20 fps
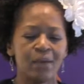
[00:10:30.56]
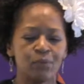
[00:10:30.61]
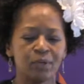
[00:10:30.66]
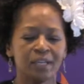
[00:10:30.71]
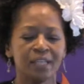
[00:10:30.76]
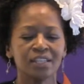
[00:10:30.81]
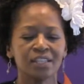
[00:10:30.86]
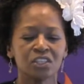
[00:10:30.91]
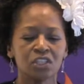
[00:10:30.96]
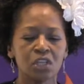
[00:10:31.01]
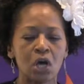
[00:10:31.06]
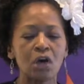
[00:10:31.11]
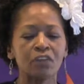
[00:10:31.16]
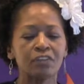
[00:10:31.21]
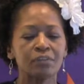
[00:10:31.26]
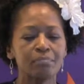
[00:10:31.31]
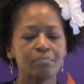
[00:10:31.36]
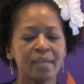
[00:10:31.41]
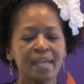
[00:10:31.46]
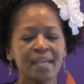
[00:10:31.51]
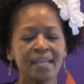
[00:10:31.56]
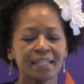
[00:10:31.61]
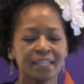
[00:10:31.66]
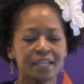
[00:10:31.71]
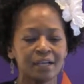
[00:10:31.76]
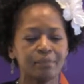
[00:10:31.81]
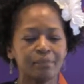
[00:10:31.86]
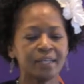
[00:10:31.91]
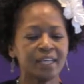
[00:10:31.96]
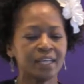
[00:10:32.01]
And when he saw the
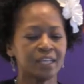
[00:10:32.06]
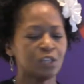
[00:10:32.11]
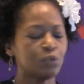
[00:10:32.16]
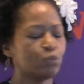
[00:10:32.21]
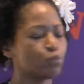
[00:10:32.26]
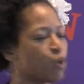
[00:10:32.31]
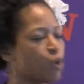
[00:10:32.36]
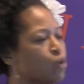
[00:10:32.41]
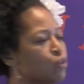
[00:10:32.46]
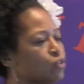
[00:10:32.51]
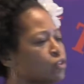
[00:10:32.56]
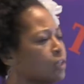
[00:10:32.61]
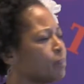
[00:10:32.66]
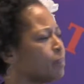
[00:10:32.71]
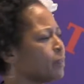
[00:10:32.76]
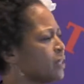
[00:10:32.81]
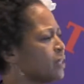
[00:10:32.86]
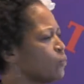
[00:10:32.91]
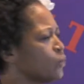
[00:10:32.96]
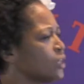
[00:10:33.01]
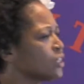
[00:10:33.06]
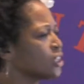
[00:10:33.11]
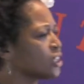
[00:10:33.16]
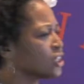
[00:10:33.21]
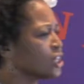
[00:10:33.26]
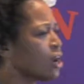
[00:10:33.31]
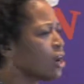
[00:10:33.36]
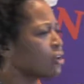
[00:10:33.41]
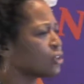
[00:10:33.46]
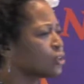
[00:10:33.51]
man coming in, he rose up and he went
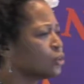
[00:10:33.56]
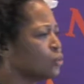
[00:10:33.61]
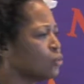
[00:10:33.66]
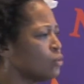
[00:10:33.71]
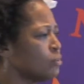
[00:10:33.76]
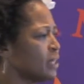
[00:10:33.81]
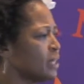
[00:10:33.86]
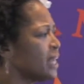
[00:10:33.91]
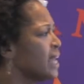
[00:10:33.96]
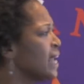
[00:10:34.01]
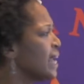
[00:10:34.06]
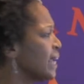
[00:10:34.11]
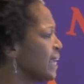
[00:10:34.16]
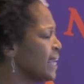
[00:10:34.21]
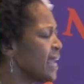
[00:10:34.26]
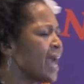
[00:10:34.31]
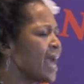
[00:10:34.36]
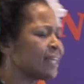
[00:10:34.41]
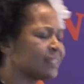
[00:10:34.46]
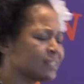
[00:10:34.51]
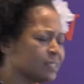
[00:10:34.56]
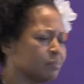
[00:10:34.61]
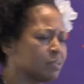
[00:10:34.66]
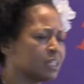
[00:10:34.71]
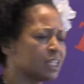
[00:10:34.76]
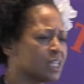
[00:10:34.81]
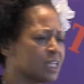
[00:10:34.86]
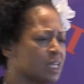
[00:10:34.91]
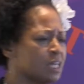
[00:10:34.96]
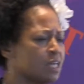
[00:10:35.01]
to talk to him and he asked him
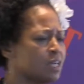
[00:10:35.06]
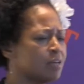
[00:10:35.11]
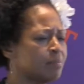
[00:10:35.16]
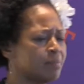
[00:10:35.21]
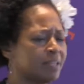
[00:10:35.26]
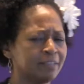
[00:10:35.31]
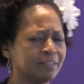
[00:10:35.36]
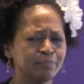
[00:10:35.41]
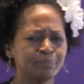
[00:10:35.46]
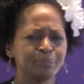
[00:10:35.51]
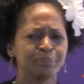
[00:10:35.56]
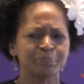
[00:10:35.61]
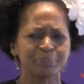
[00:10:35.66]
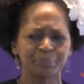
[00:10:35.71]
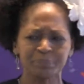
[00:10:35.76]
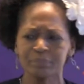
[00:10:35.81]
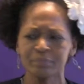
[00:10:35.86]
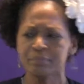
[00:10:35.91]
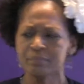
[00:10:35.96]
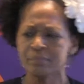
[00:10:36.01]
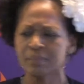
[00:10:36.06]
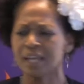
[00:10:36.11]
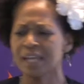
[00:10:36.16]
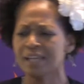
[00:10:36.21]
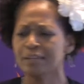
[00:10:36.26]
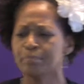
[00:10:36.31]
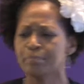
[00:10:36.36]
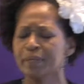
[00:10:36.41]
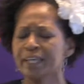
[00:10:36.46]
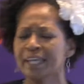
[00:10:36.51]
to come and,
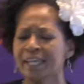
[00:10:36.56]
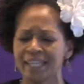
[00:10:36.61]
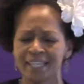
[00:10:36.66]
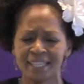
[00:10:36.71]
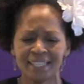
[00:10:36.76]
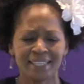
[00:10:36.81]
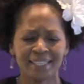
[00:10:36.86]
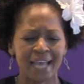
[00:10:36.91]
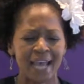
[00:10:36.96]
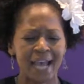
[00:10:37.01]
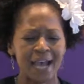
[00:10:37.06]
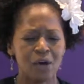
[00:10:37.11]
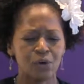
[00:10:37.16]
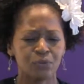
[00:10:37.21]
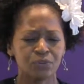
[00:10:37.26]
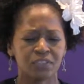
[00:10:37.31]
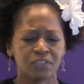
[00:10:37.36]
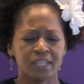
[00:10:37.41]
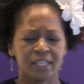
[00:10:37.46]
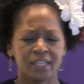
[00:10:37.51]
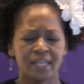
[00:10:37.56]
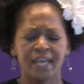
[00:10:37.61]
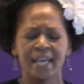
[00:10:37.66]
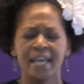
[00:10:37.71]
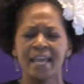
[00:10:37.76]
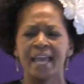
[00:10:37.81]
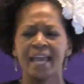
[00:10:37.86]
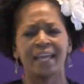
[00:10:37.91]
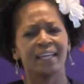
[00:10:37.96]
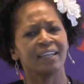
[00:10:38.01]
and be at his house. And,
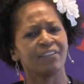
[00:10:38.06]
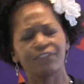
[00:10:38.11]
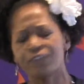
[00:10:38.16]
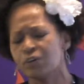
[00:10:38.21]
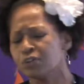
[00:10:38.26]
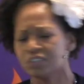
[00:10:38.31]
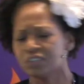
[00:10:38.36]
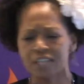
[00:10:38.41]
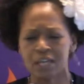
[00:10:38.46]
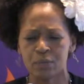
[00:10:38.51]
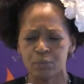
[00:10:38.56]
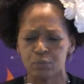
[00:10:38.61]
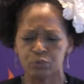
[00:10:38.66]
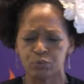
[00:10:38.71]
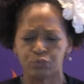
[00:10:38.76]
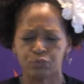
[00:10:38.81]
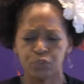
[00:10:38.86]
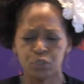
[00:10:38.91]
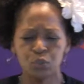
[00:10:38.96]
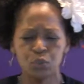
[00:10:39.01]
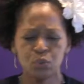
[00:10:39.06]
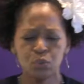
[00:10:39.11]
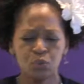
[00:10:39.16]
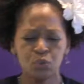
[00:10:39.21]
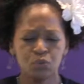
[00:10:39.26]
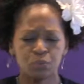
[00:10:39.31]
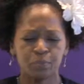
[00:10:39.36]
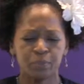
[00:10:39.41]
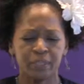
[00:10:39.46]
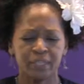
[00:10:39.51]
and at first they
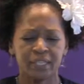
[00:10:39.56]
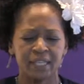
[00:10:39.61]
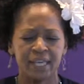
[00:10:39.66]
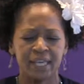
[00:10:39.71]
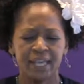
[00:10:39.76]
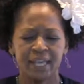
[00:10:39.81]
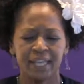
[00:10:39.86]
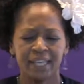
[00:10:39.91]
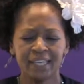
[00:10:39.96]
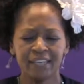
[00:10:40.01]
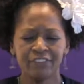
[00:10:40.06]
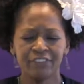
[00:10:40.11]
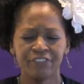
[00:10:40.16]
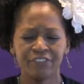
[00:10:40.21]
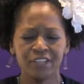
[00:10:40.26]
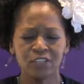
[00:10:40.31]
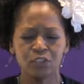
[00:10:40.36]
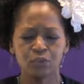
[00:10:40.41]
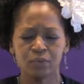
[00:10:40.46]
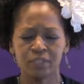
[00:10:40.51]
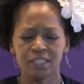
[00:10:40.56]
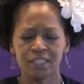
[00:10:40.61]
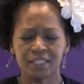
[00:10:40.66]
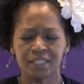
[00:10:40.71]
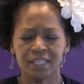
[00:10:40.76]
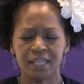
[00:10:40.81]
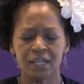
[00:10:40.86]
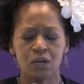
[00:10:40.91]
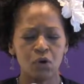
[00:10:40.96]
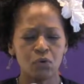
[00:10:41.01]
refused, but he eventually
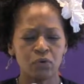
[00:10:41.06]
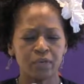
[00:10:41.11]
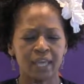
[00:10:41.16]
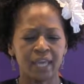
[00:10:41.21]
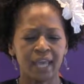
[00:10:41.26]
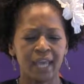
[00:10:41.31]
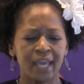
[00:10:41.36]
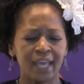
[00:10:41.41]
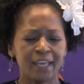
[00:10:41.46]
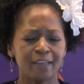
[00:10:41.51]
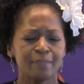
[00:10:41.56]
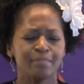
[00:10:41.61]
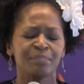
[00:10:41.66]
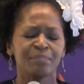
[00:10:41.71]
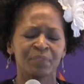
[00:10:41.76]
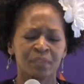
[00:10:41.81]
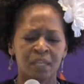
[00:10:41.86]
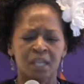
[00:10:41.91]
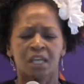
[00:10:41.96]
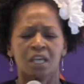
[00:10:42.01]
said, okay,